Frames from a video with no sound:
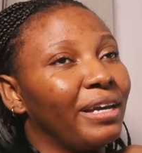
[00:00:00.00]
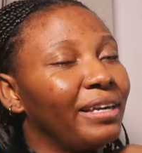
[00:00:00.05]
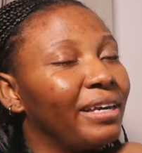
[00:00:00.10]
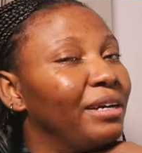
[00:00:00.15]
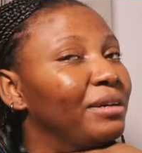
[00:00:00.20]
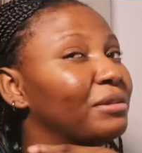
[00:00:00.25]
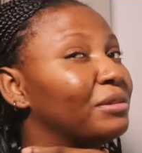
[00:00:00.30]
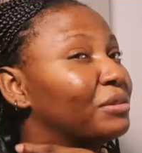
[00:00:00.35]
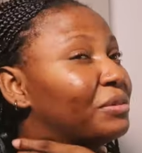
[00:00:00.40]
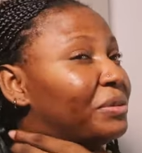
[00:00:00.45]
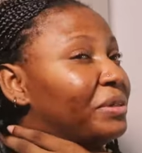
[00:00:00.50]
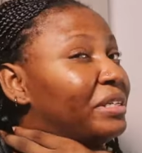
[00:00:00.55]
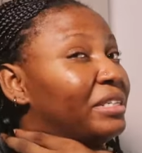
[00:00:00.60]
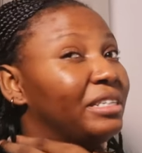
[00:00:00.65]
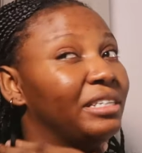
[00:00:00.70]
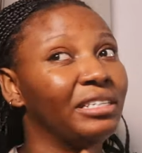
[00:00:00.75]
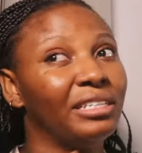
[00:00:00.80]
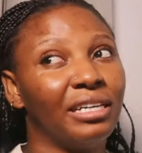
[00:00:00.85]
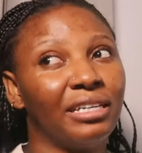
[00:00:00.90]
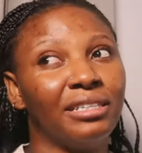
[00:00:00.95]
I get hungry
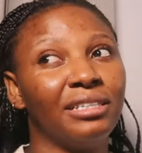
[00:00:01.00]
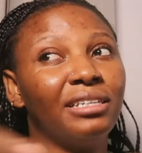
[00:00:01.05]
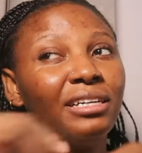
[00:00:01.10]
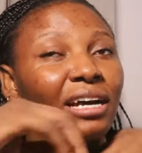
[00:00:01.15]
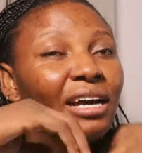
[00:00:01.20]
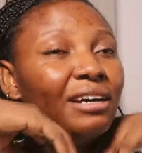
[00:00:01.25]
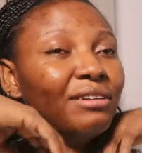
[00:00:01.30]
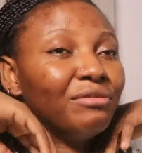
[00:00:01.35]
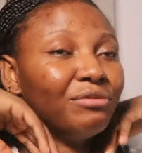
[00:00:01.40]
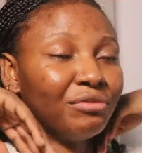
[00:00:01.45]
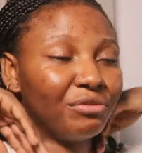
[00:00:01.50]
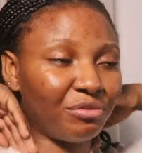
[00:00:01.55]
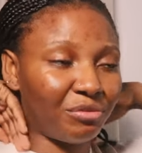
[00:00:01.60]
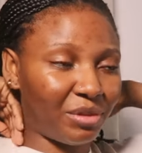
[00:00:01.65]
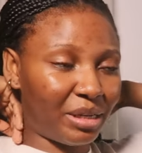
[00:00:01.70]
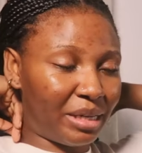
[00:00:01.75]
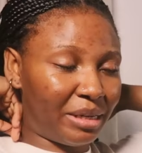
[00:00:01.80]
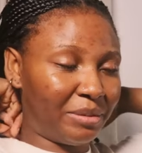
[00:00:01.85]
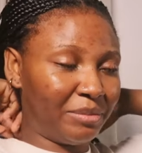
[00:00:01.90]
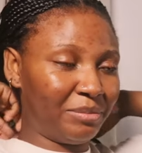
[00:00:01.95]
again, I think I have
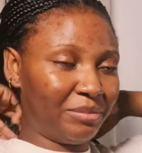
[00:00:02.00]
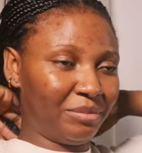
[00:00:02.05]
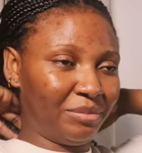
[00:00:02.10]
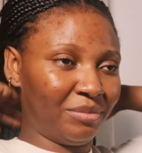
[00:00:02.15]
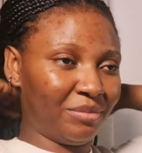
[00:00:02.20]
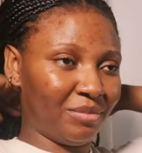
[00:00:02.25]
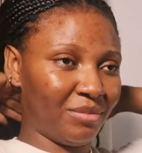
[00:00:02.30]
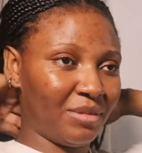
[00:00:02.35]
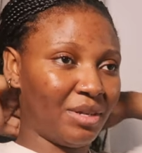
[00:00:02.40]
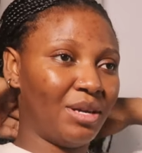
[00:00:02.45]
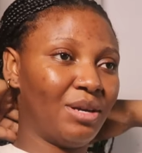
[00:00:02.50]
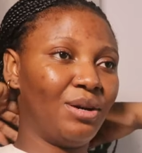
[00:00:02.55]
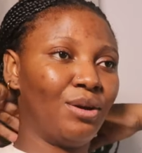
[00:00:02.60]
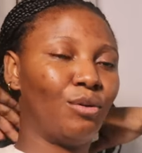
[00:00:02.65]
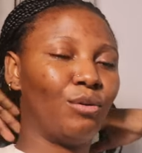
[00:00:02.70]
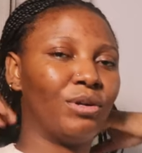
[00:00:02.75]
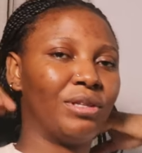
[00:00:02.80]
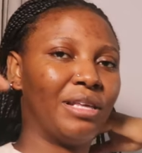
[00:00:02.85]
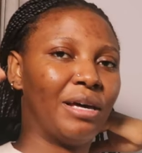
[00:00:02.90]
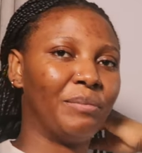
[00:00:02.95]

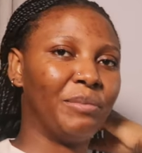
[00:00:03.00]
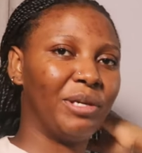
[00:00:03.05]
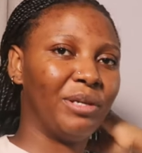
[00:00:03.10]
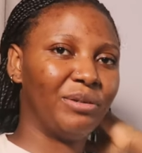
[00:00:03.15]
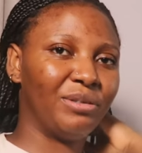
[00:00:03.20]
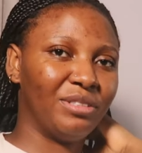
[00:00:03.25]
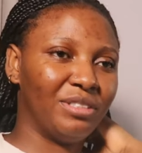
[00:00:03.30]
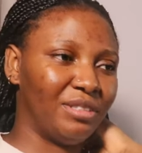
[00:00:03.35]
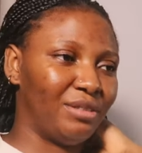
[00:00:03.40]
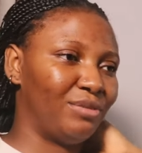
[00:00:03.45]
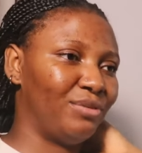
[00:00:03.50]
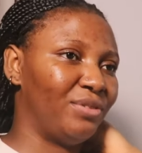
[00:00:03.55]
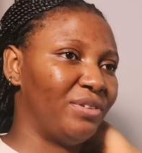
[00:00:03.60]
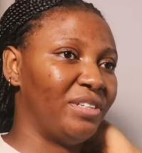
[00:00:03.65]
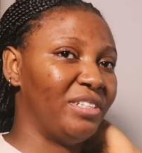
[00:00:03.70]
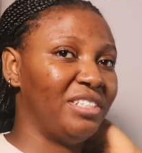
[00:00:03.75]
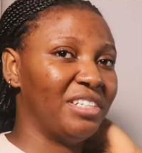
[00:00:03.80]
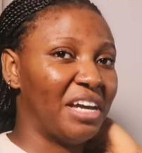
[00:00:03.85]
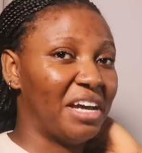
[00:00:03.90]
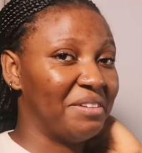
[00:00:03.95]
watermelon in the
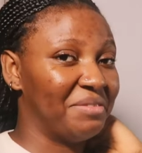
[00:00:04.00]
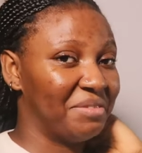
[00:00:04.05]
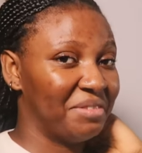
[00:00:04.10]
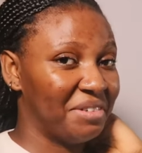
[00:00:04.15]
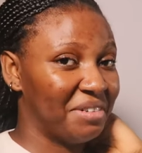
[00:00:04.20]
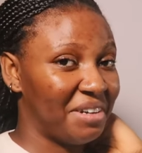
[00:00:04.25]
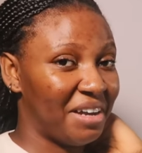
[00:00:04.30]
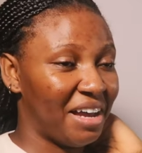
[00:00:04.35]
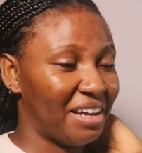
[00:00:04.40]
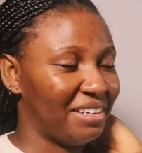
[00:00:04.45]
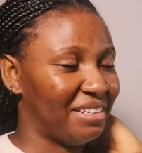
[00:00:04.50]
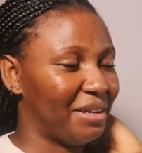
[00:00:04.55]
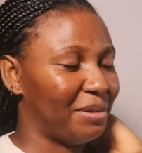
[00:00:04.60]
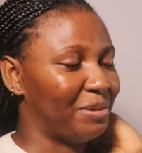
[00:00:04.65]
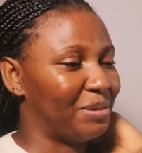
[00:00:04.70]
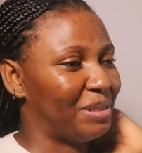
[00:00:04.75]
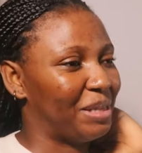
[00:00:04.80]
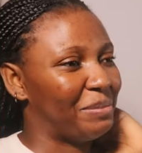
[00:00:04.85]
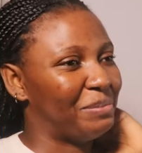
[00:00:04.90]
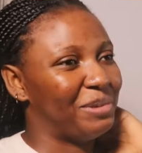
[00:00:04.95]
fridge. I haven't had
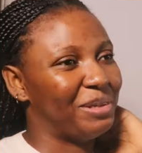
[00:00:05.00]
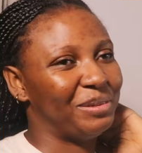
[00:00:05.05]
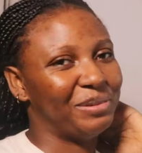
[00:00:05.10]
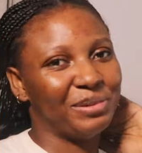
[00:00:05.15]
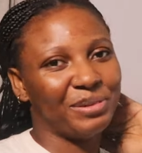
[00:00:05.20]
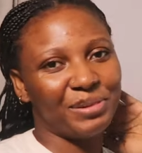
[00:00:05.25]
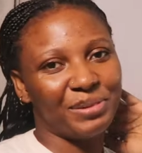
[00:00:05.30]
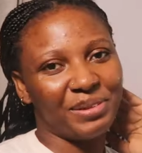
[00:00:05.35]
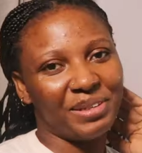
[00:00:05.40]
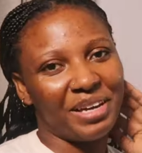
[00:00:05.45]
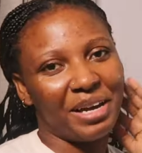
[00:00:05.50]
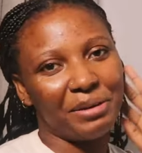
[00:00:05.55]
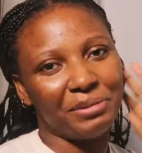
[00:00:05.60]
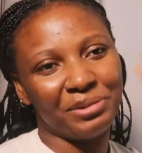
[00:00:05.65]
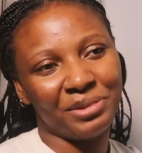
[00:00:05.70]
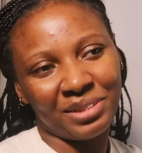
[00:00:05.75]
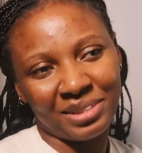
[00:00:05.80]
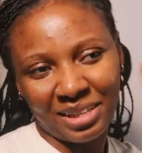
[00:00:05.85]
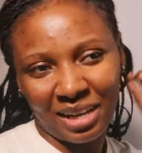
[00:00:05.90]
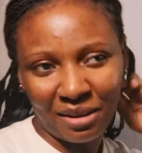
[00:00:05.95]
that watermelon, so yeah,
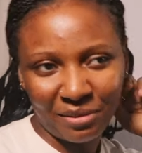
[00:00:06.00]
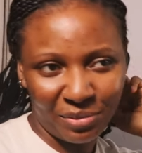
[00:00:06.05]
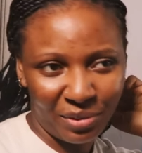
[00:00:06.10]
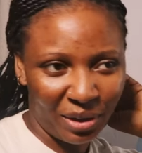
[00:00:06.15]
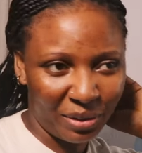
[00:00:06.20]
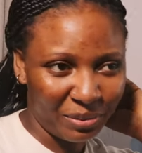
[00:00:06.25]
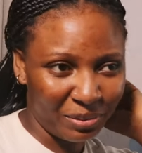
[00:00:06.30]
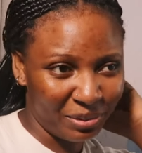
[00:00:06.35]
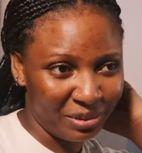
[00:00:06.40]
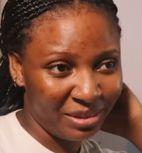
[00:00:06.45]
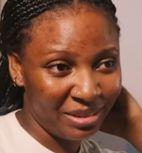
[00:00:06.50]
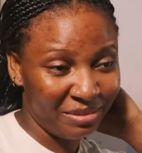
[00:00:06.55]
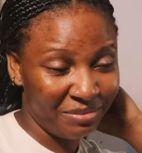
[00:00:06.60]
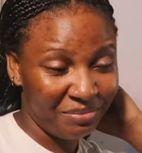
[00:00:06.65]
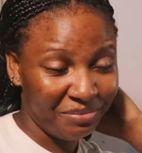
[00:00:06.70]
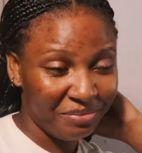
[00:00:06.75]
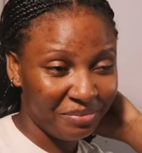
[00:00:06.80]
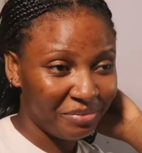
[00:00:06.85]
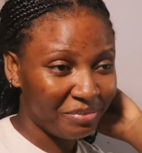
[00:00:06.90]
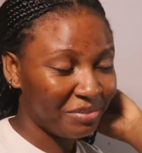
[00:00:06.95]
I'll just have that one
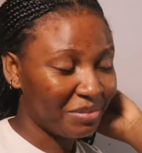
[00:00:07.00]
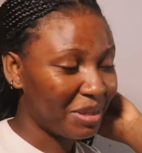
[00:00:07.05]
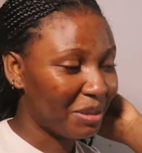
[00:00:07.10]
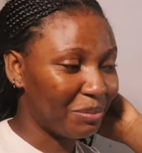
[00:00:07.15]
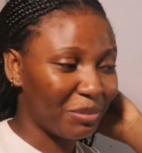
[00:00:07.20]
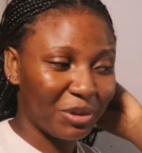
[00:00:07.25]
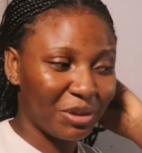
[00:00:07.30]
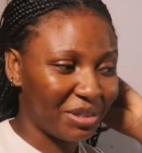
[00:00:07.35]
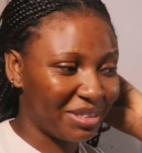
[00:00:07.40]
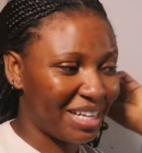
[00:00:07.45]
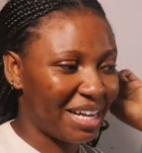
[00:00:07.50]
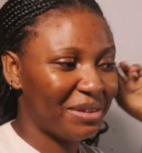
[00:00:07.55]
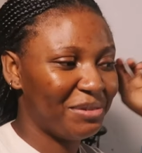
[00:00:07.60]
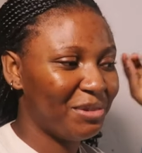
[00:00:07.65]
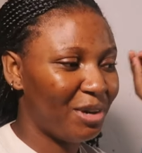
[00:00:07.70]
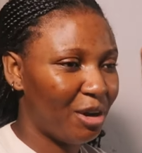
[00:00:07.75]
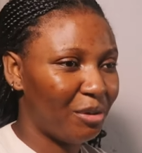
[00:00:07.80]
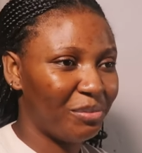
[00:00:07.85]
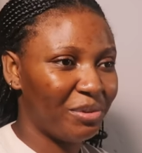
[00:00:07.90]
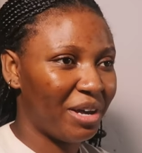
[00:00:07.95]
because I
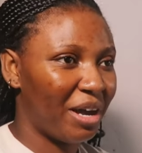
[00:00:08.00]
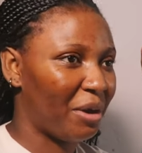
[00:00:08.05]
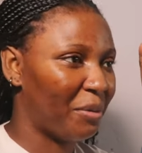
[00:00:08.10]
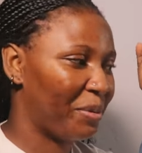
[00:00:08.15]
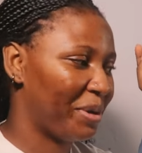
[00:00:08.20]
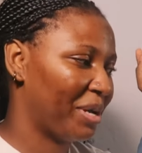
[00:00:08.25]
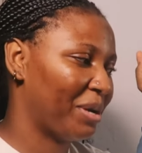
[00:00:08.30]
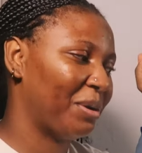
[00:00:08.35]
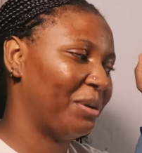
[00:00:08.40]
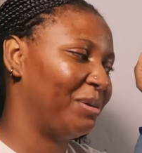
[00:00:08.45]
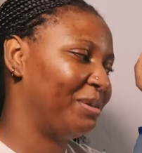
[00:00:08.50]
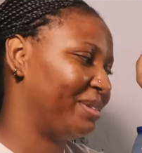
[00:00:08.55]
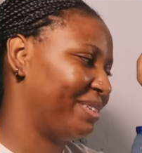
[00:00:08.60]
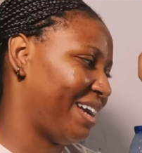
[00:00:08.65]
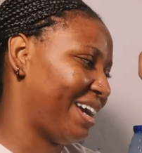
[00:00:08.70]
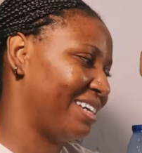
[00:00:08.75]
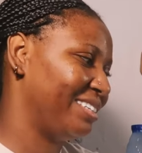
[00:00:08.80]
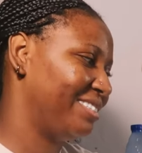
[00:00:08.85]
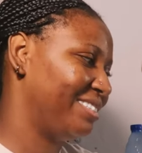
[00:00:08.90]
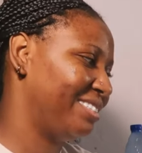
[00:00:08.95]
know I'll be awake all
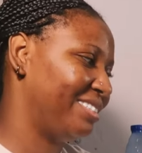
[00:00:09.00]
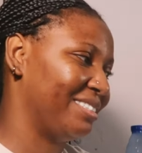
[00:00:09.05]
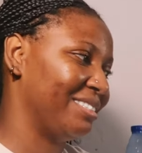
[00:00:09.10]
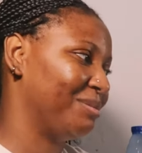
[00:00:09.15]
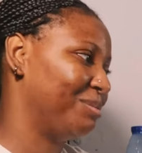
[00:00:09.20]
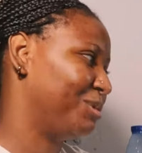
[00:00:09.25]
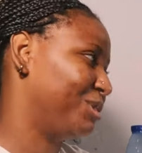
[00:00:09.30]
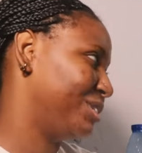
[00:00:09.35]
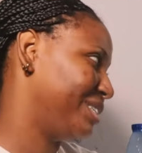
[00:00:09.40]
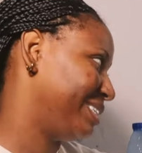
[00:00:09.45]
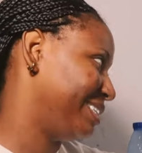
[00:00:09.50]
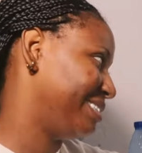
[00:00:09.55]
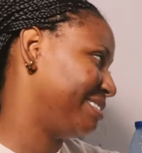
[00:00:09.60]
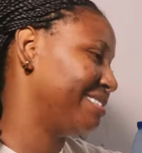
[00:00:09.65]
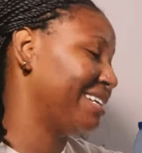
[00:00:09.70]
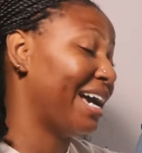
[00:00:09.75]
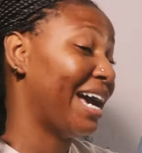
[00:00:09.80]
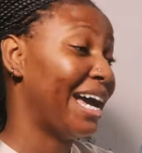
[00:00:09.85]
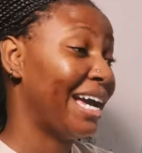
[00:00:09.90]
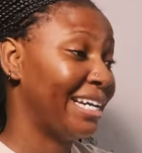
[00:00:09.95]
night till morning.